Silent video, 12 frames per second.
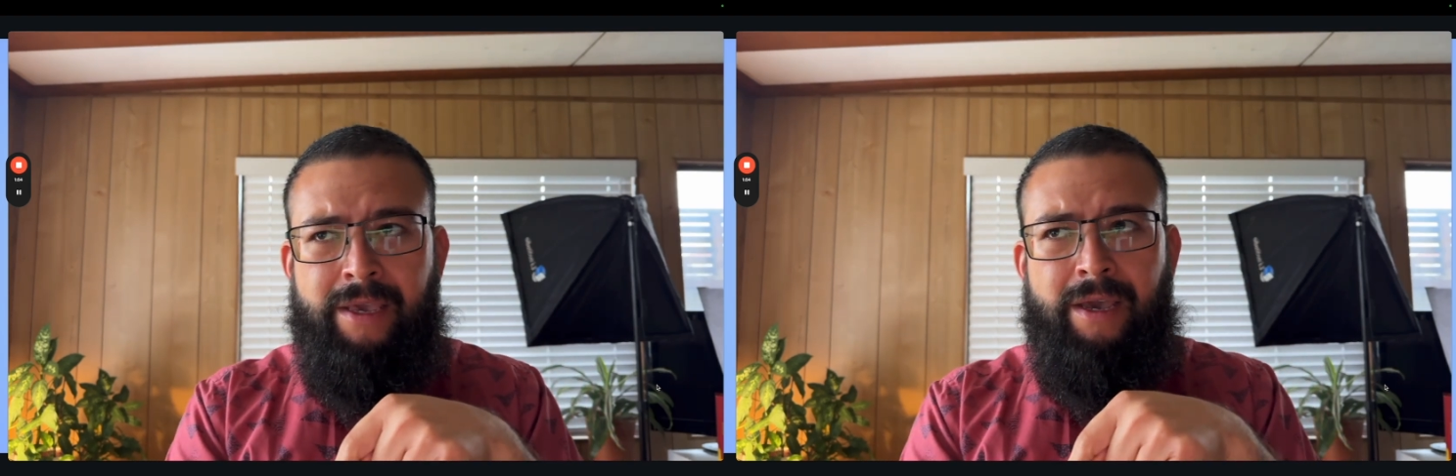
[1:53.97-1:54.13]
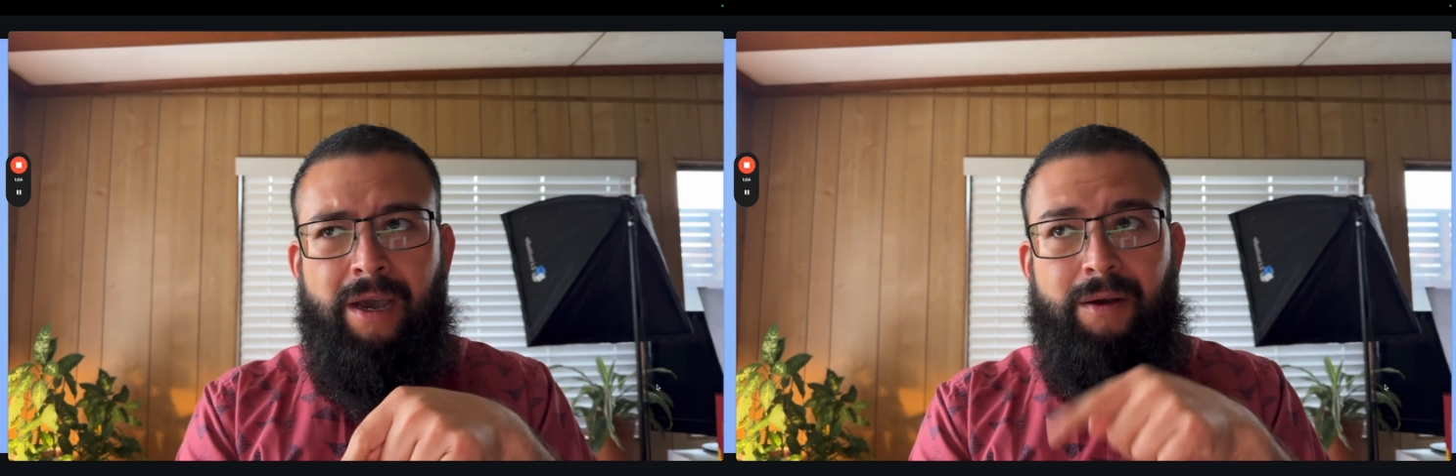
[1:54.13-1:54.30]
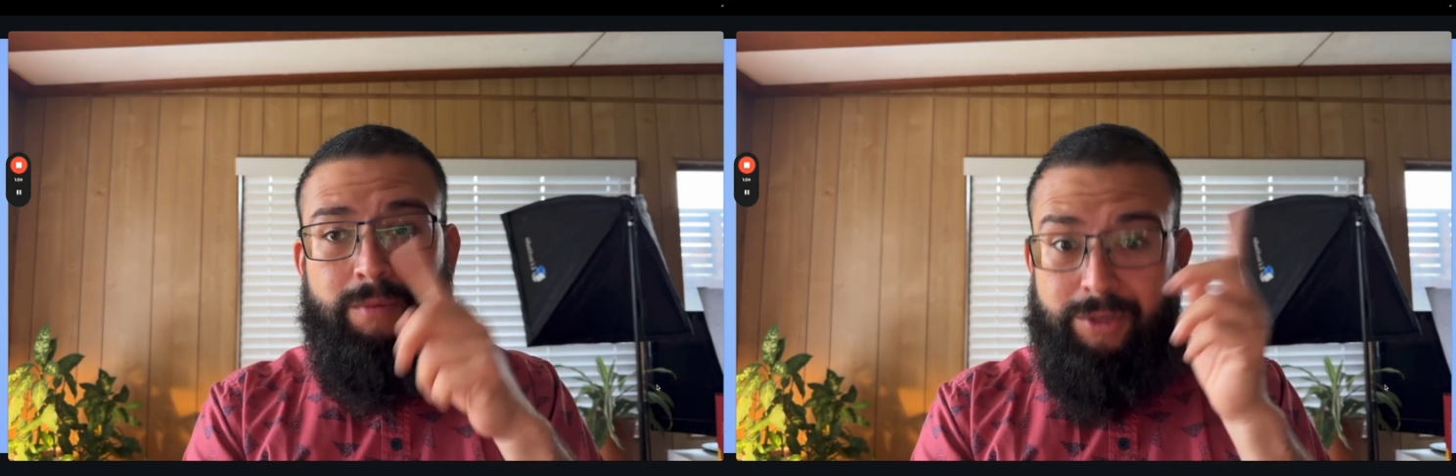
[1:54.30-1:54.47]

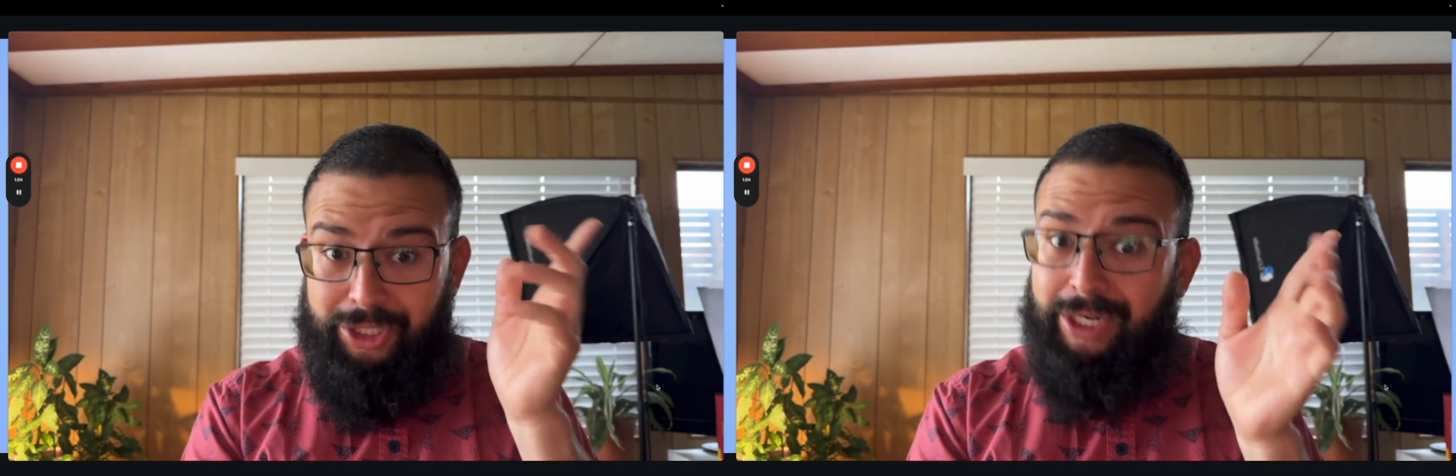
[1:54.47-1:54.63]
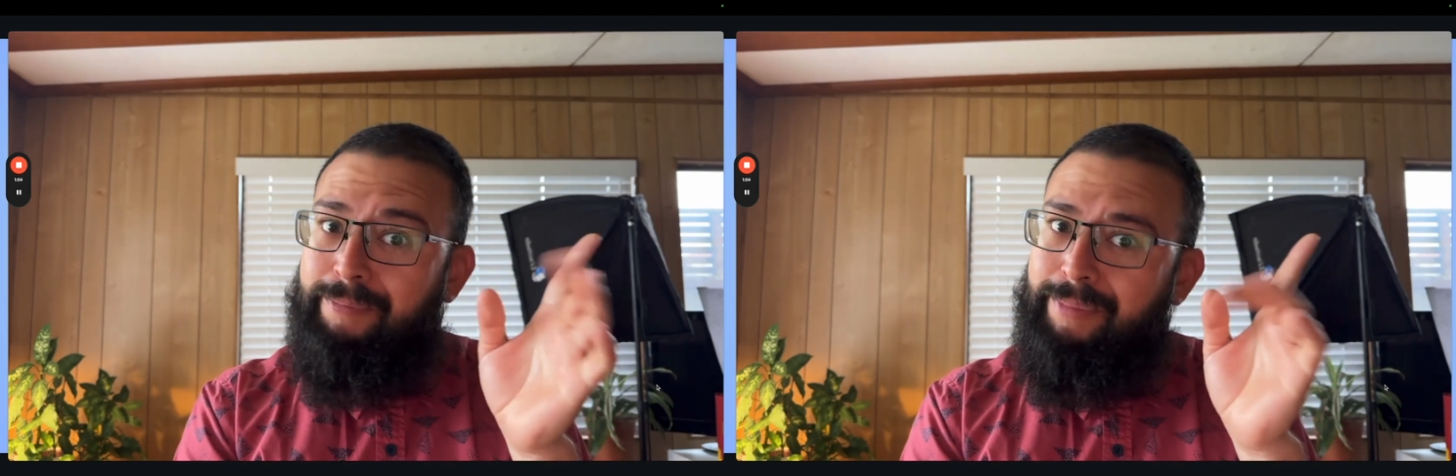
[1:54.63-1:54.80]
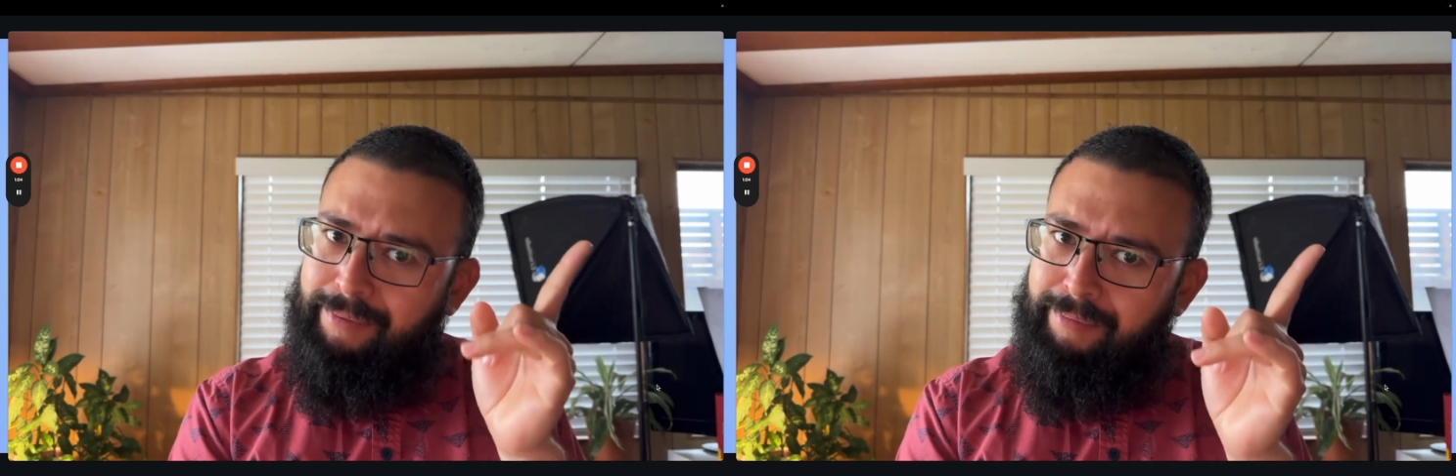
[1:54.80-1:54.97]
uh, which had
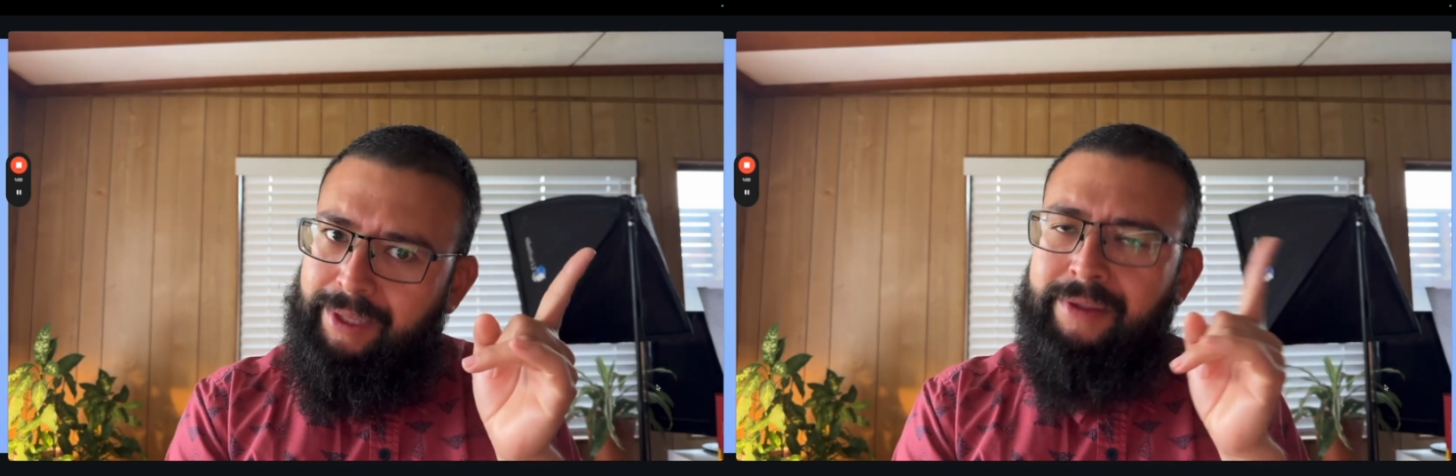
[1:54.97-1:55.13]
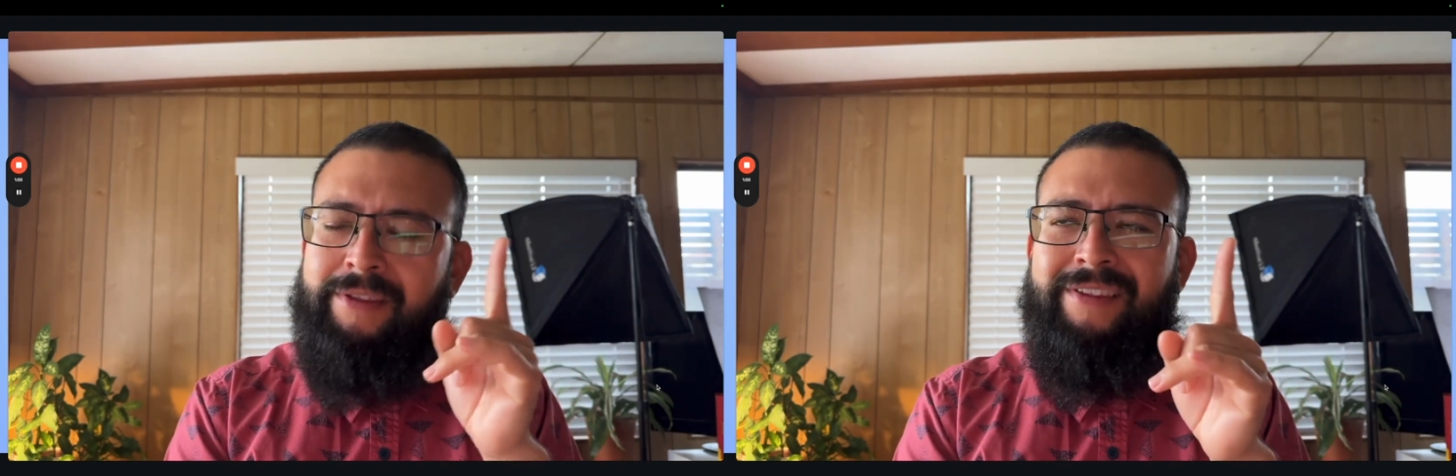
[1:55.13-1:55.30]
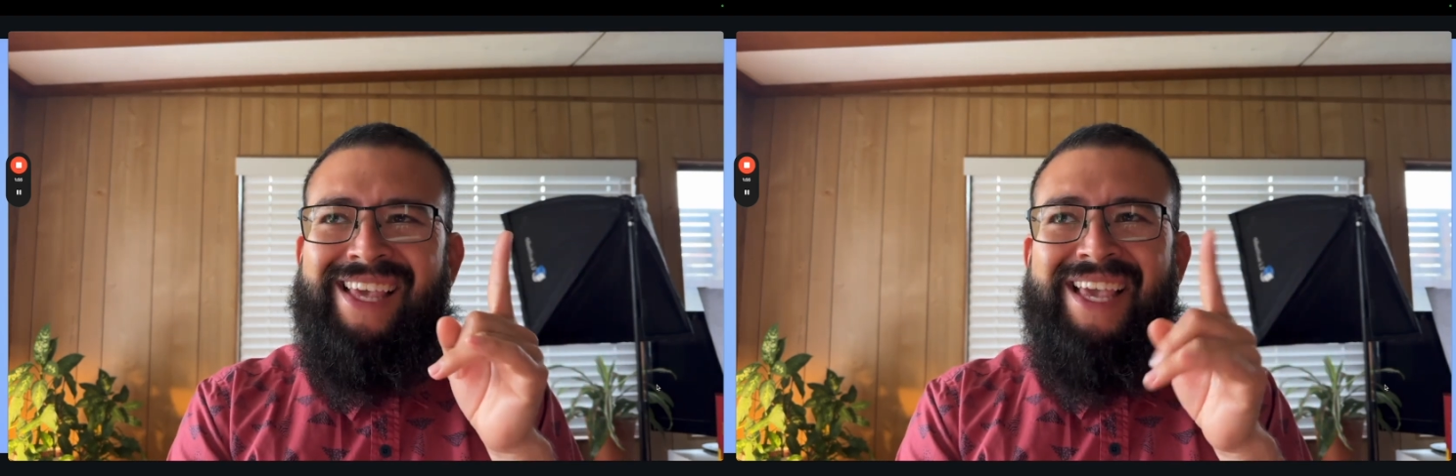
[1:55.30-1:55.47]
been a month.